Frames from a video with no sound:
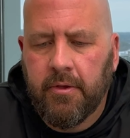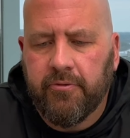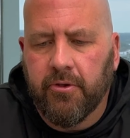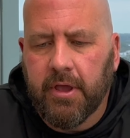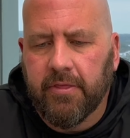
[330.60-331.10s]

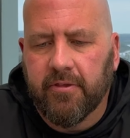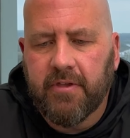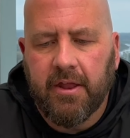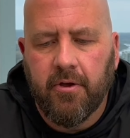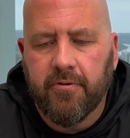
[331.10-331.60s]
So again, this
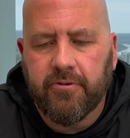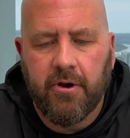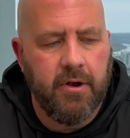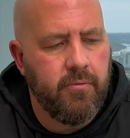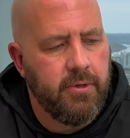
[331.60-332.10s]
kind of all
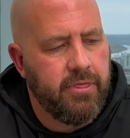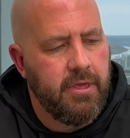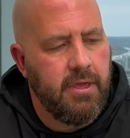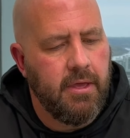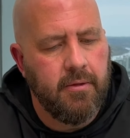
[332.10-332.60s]
started with
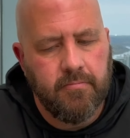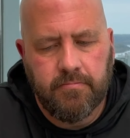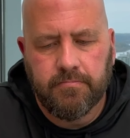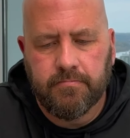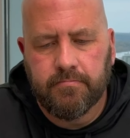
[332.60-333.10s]
the, um,
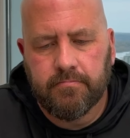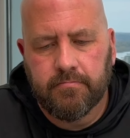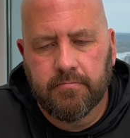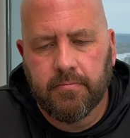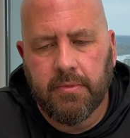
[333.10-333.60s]

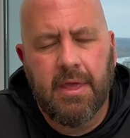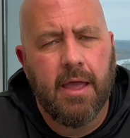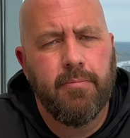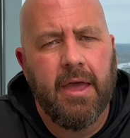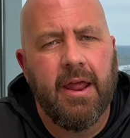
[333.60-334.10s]

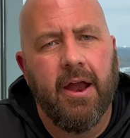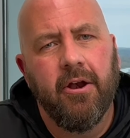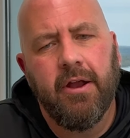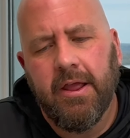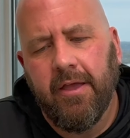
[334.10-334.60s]

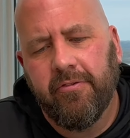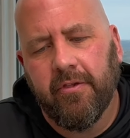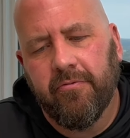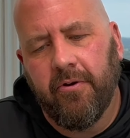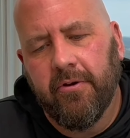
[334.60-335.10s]
Air, I guess,
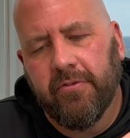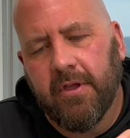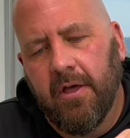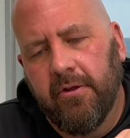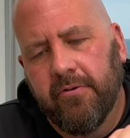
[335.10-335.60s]
as far as the
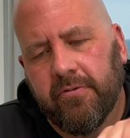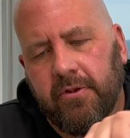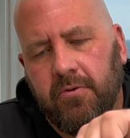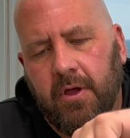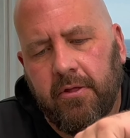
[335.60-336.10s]
colors, the
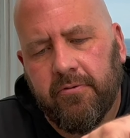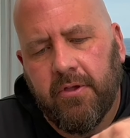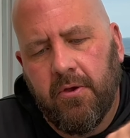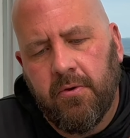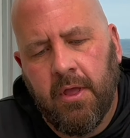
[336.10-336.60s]
new colors
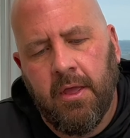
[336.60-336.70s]
go.